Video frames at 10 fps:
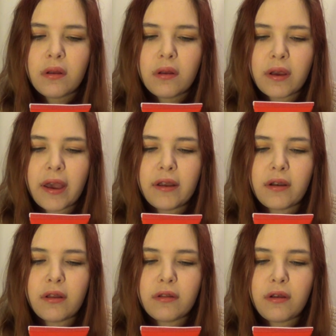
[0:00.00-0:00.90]
Okay, I
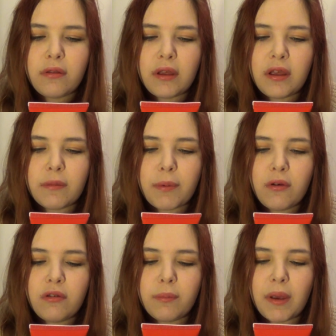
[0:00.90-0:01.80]
don't think it's
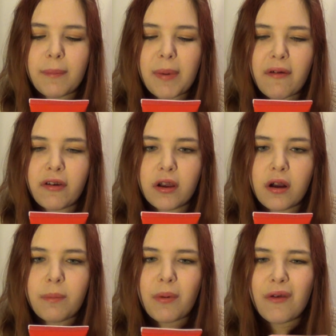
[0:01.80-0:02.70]
supposed to be a
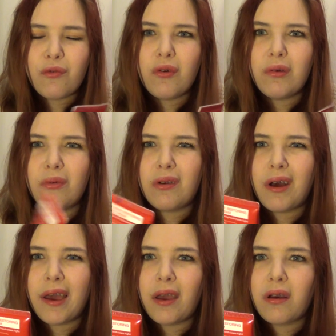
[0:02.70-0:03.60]
barrier, but I thought it would,
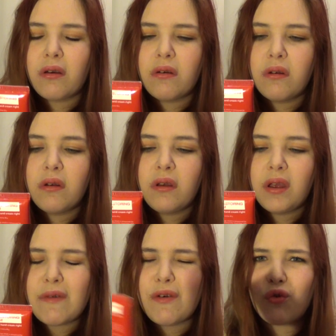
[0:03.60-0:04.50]
like,
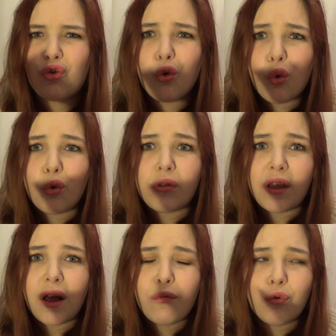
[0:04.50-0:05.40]
if it restores
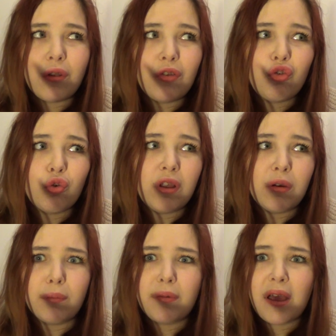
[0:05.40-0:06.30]
it, I thought then surely
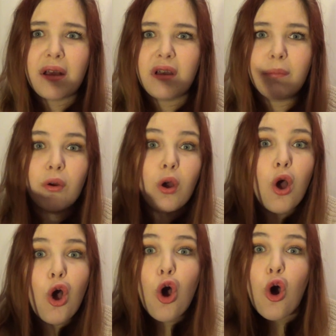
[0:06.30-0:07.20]
it would protect it, but
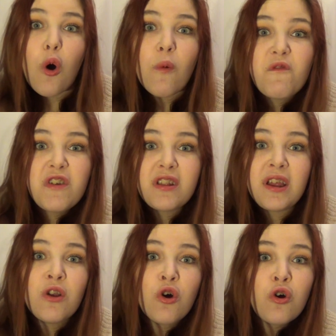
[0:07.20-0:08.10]

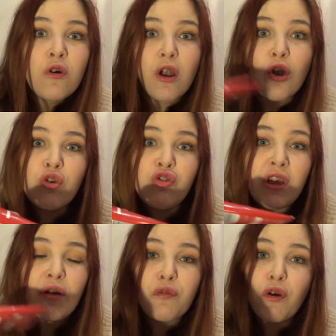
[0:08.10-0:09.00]
obviously not.
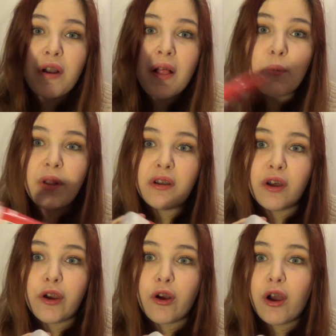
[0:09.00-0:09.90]
Logic thrown out the
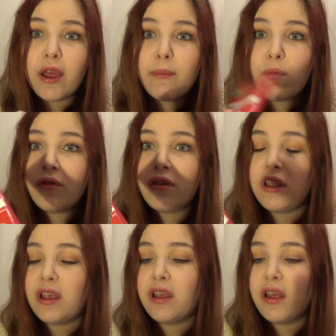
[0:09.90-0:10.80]
window. I am
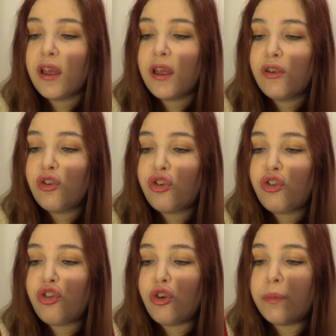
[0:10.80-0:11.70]
obviously
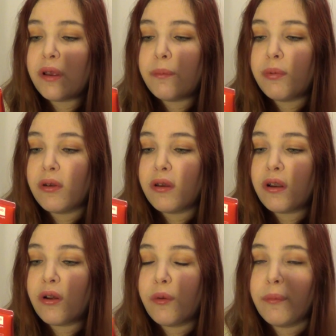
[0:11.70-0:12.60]
stupid, but,
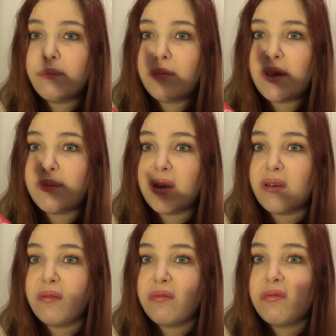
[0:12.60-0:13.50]
you know, maybe,
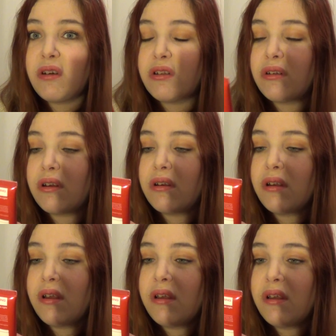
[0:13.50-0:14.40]
I don't
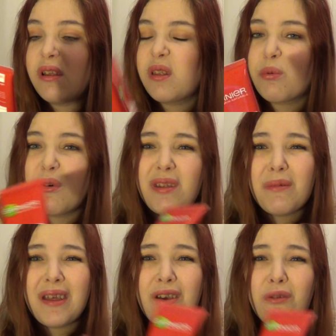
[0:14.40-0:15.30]
know. Probably
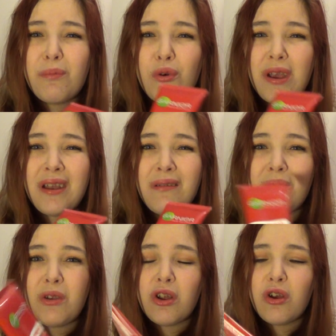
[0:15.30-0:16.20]
something they could have put
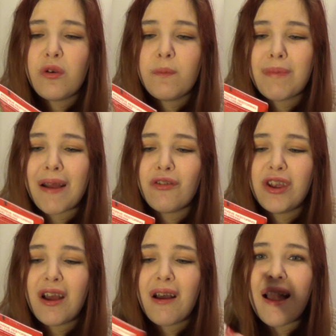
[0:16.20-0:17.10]
in, you know,
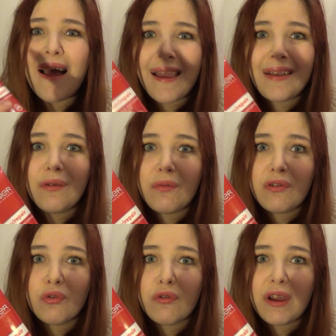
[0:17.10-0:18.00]
barrier and
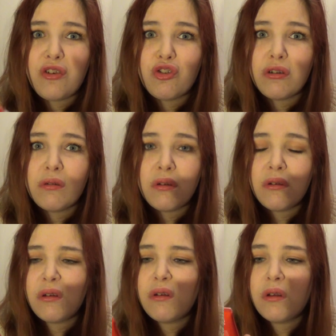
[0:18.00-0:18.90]
restoration.
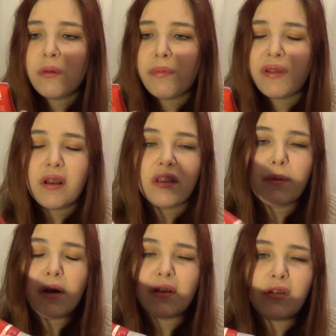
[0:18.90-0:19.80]
But then I
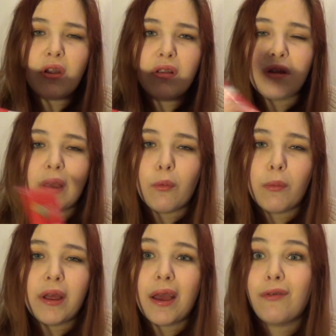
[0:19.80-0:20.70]
suppose they did have to get more
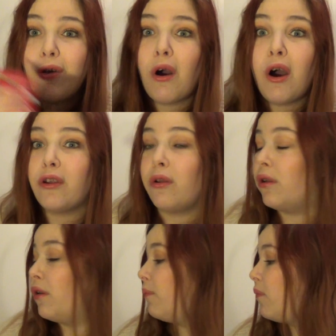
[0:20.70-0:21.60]
money out of you. I don't
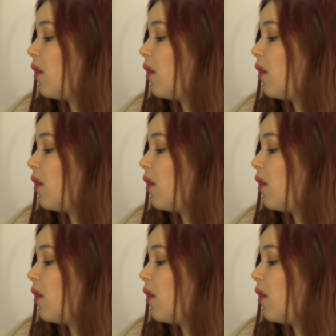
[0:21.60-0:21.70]
know.